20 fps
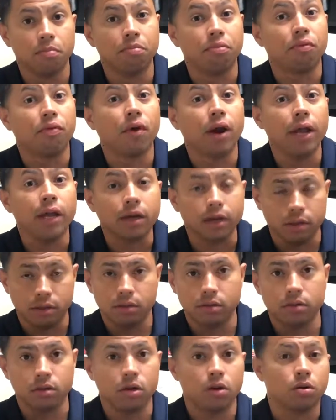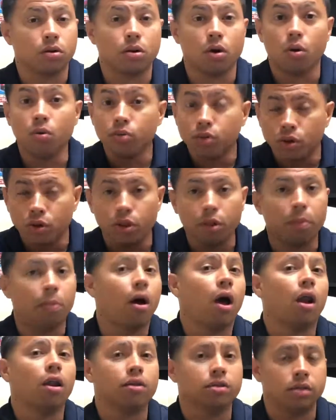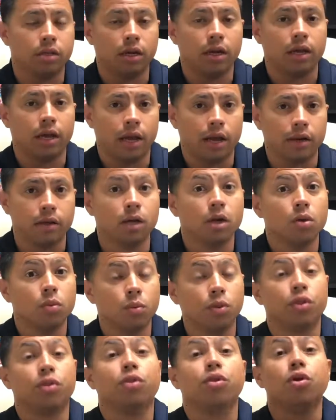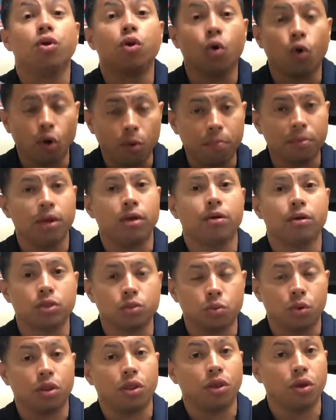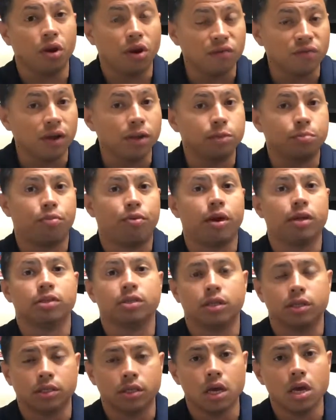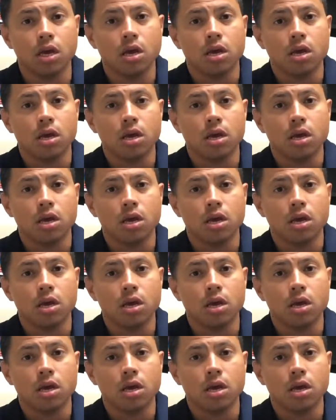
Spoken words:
go through the policy at hand with your peers, with your vice presidents,